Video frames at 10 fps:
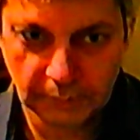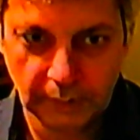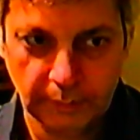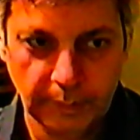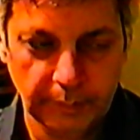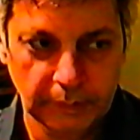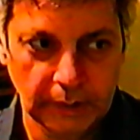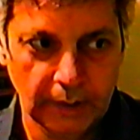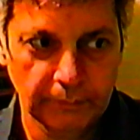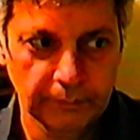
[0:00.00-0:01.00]
Uh, remember
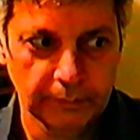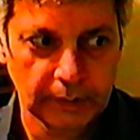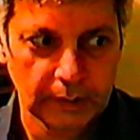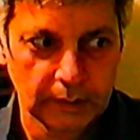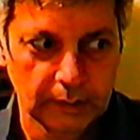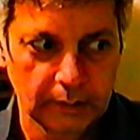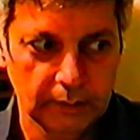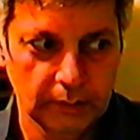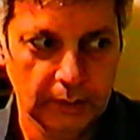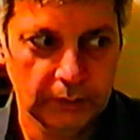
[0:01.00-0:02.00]
the um,
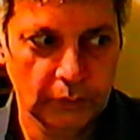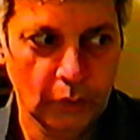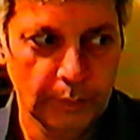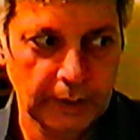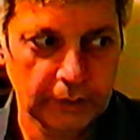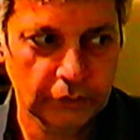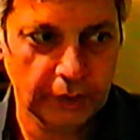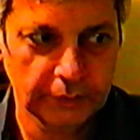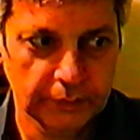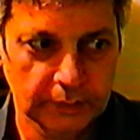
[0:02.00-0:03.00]
uh, Nomad
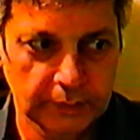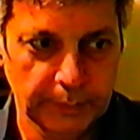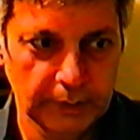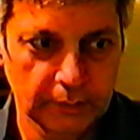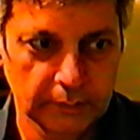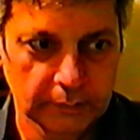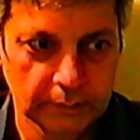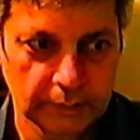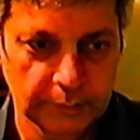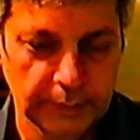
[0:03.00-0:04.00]
changed the speed of,
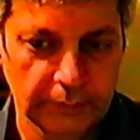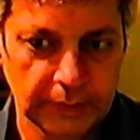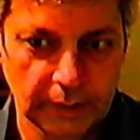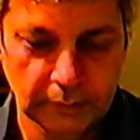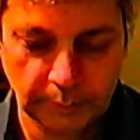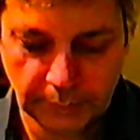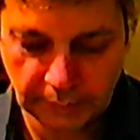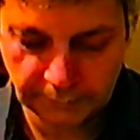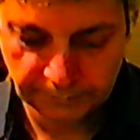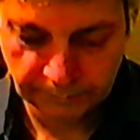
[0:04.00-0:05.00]
speed of the
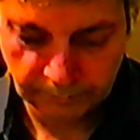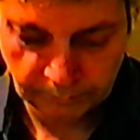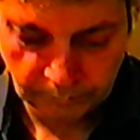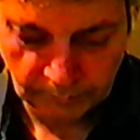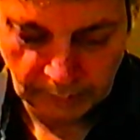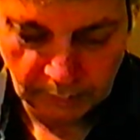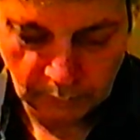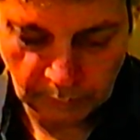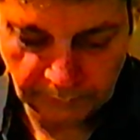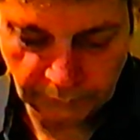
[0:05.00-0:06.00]
Enterprise.
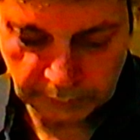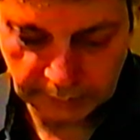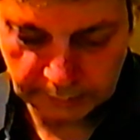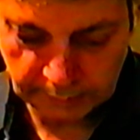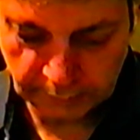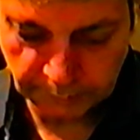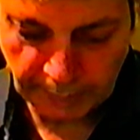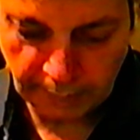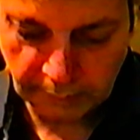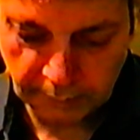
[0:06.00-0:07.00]
146
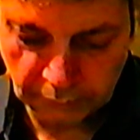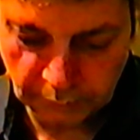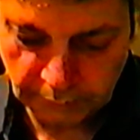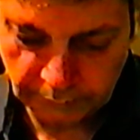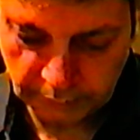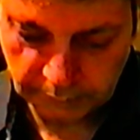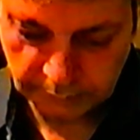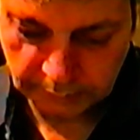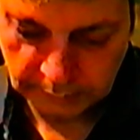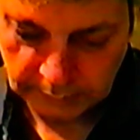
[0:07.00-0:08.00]
parallel
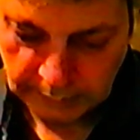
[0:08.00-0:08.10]
universe.